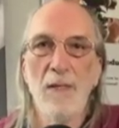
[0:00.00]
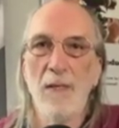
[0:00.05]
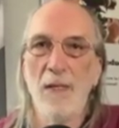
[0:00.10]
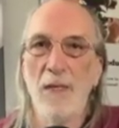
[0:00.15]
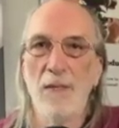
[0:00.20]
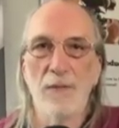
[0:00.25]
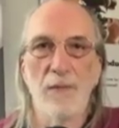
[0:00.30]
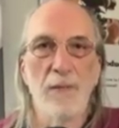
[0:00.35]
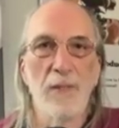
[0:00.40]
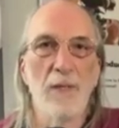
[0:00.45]

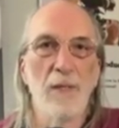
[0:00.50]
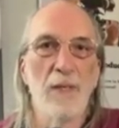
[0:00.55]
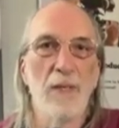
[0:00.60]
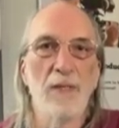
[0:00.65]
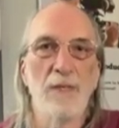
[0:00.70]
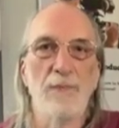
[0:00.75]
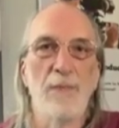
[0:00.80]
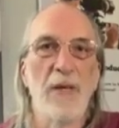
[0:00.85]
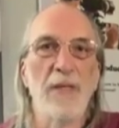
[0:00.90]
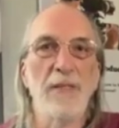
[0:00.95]
Israel
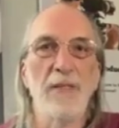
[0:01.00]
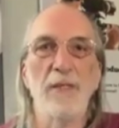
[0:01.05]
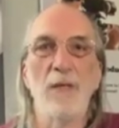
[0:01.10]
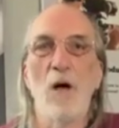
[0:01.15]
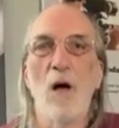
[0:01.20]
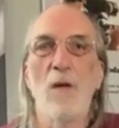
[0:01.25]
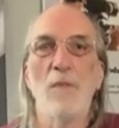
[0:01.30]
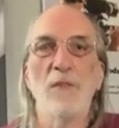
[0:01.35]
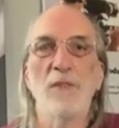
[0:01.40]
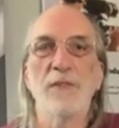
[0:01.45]
has been in
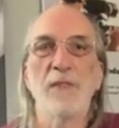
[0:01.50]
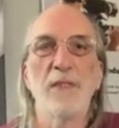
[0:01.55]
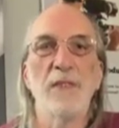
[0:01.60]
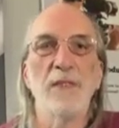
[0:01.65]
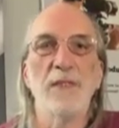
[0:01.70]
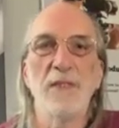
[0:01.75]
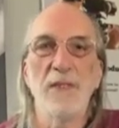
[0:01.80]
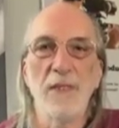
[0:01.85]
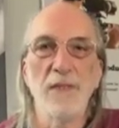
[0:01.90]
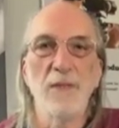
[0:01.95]
almost
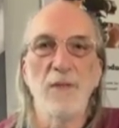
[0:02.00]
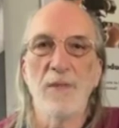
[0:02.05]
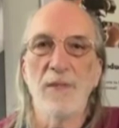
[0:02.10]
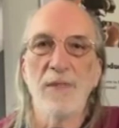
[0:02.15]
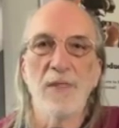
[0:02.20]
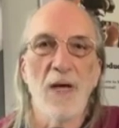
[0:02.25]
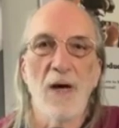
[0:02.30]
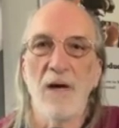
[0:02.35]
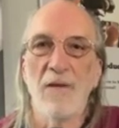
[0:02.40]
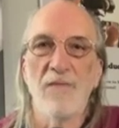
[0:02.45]

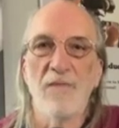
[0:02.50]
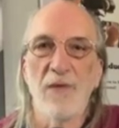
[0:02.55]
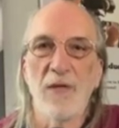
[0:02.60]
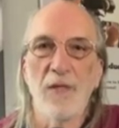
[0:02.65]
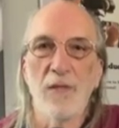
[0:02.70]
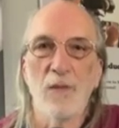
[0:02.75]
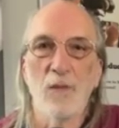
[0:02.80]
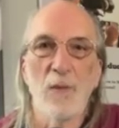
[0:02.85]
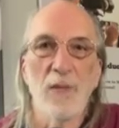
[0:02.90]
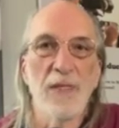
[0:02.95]
continuous
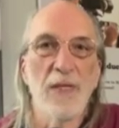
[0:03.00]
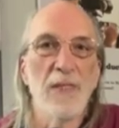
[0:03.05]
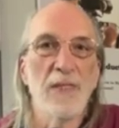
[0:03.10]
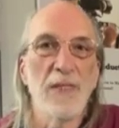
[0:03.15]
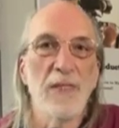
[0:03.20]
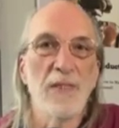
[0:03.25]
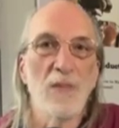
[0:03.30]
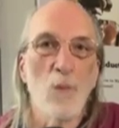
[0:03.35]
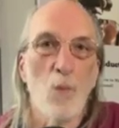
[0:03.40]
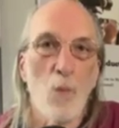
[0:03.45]
conflict with at
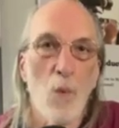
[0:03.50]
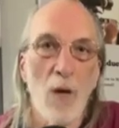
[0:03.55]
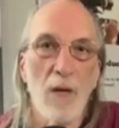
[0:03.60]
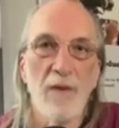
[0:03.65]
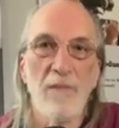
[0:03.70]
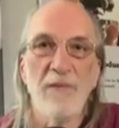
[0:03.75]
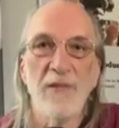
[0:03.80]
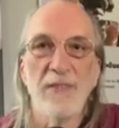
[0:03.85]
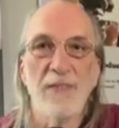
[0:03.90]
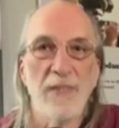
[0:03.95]
least one
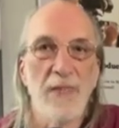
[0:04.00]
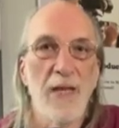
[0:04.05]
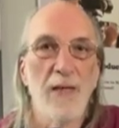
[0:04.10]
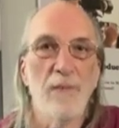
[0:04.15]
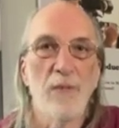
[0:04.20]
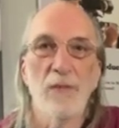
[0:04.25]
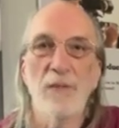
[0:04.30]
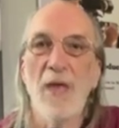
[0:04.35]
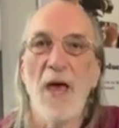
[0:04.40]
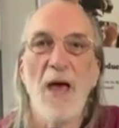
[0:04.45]
of its
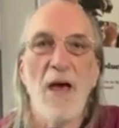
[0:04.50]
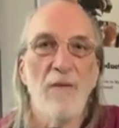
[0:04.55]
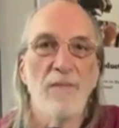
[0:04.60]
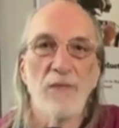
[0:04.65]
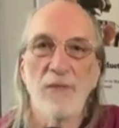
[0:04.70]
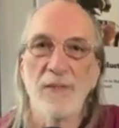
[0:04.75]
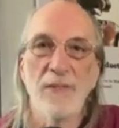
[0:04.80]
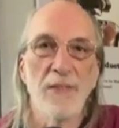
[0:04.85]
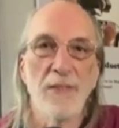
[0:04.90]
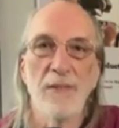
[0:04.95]
neighbors
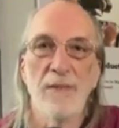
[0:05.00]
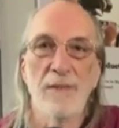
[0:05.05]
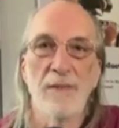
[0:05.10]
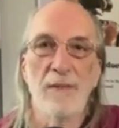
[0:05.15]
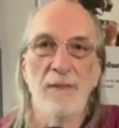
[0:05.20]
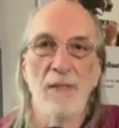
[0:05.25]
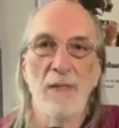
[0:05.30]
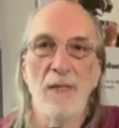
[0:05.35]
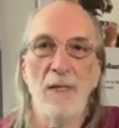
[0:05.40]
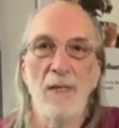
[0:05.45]
ever
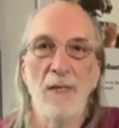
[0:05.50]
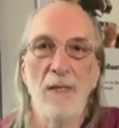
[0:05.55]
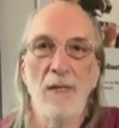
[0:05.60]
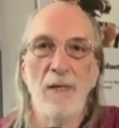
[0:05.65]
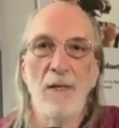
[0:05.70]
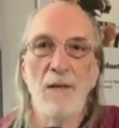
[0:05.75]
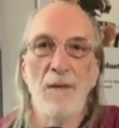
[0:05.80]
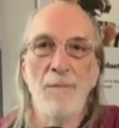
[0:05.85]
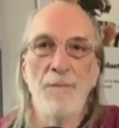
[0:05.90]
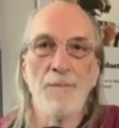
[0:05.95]
since.
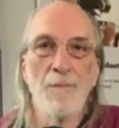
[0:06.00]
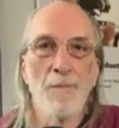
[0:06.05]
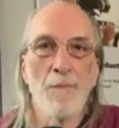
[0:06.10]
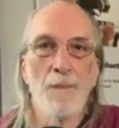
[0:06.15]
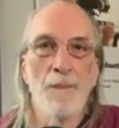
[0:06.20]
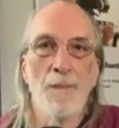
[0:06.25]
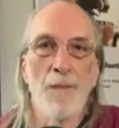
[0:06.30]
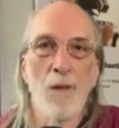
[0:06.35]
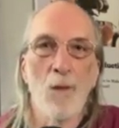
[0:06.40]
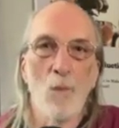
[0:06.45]

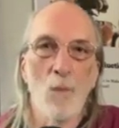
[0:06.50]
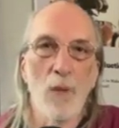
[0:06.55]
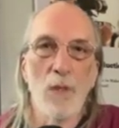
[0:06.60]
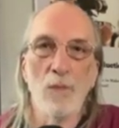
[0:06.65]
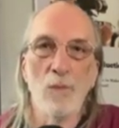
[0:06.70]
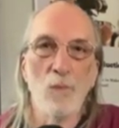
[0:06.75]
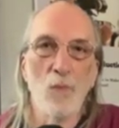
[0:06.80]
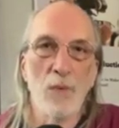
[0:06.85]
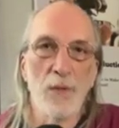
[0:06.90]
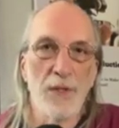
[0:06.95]

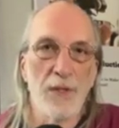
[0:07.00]
One would